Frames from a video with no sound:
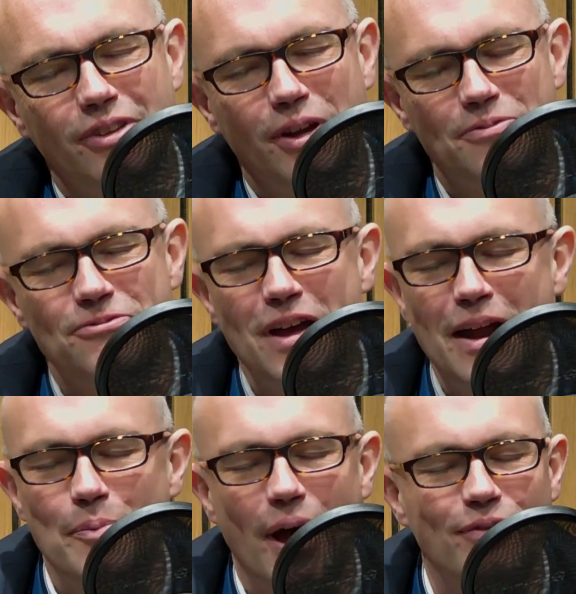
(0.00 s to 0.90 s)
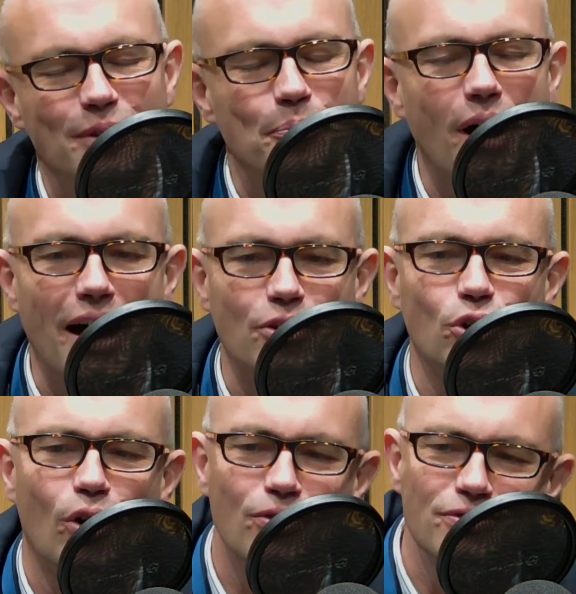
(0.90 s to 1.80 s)
a fair amount of impact
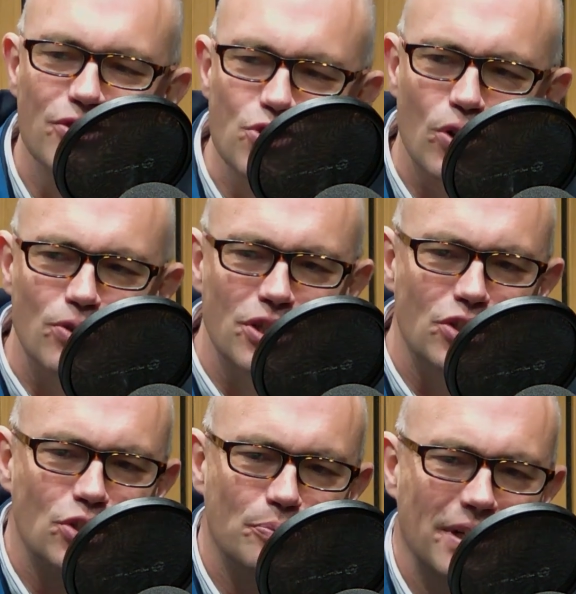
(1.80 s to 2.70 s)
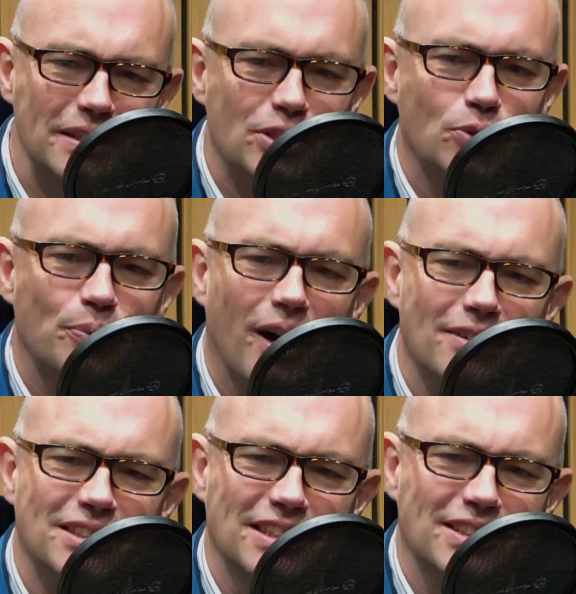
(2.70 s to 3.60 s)
on the Scottish political
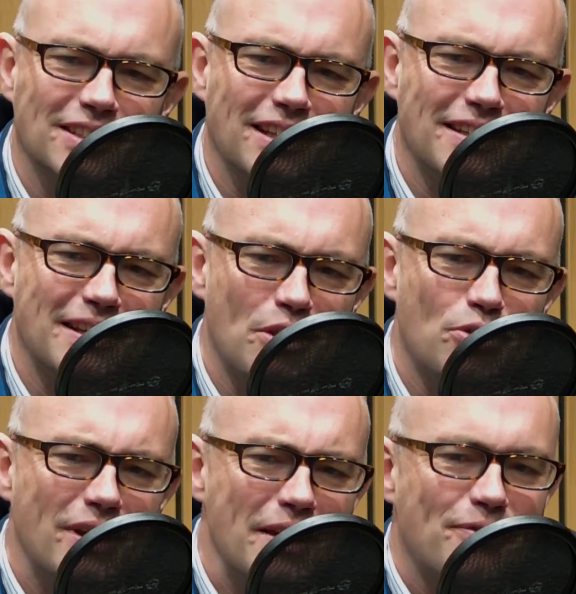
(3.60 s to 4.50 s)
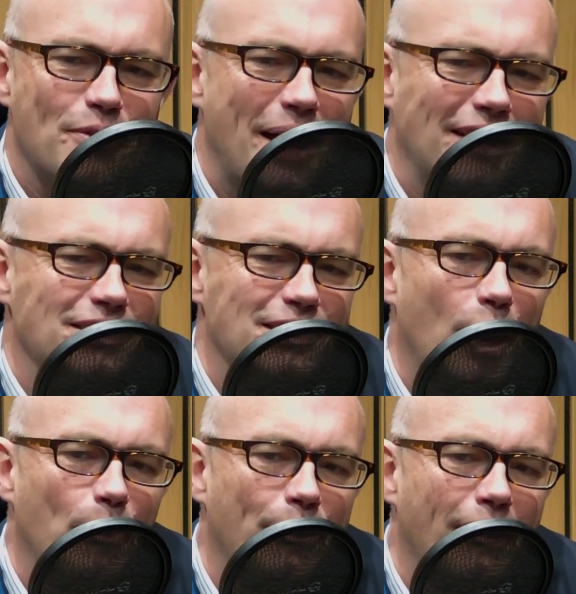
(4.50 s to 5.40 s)
parties, because I think 3 of them ended
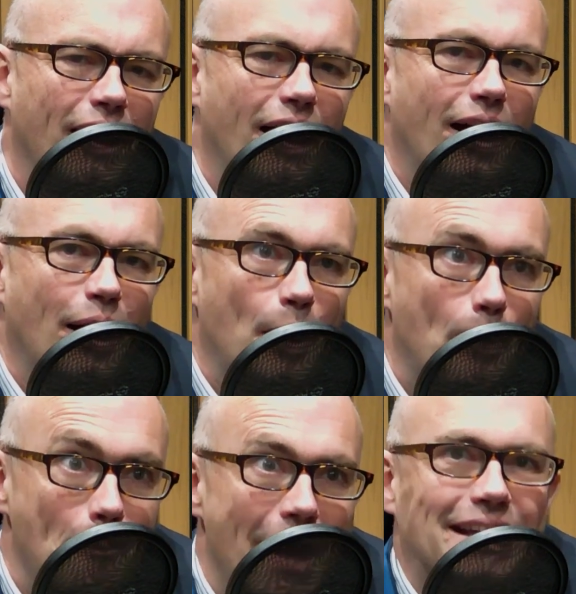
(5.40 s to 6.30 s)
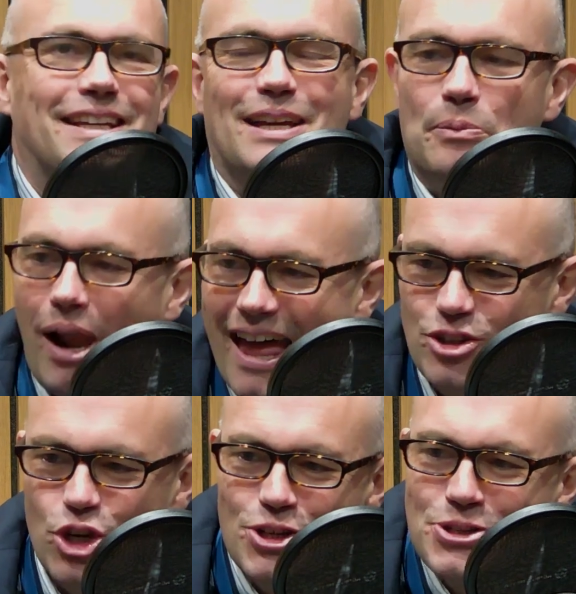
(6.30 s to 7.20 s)
up making
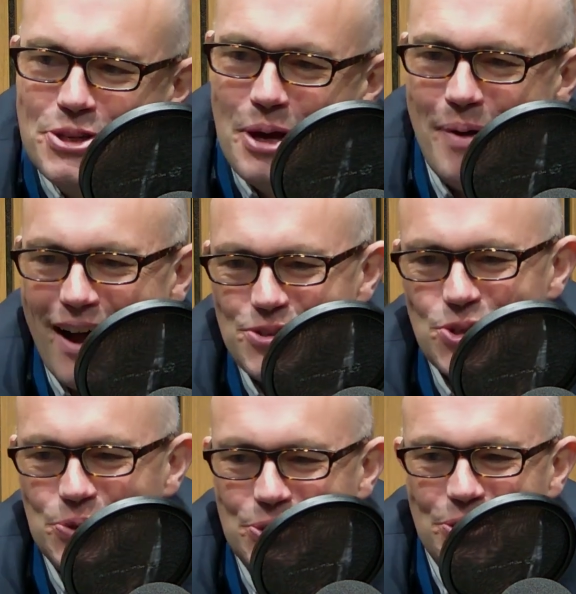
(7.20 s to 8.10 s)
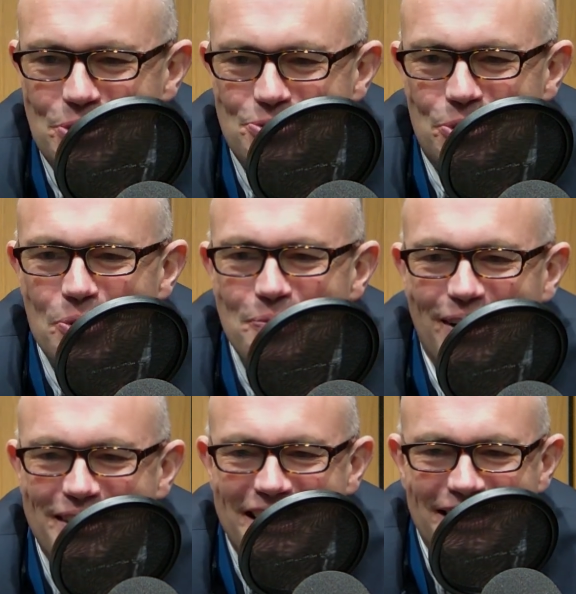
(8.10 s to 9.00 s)
pledges about school uniform, and I
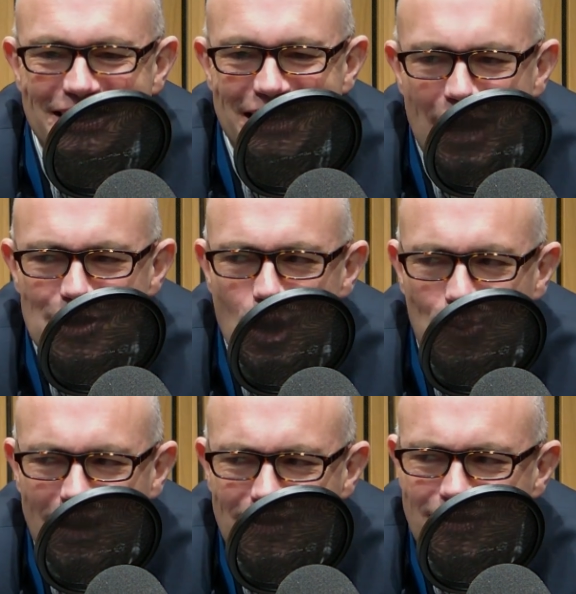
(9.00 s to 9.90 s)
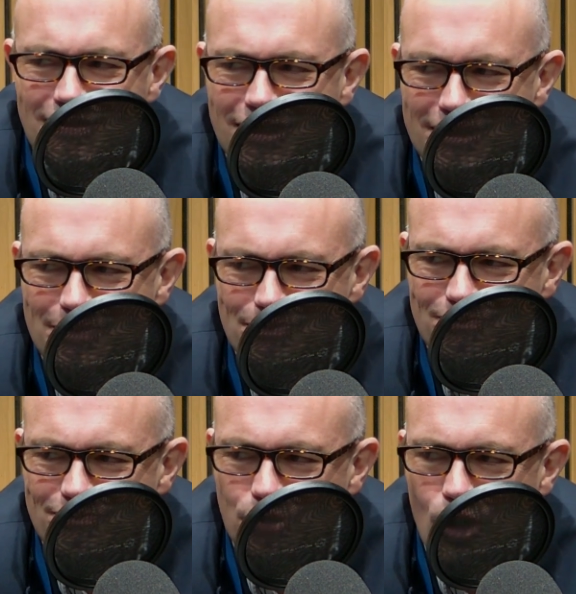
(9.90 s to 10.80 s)
think it did end up in the
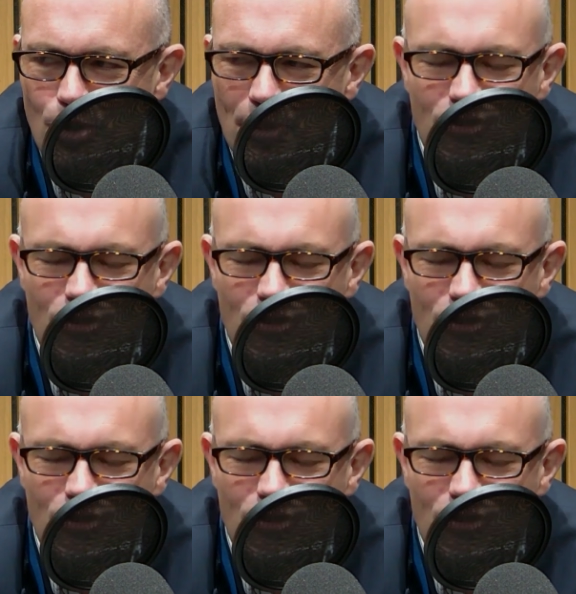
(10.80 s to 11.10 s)
programme of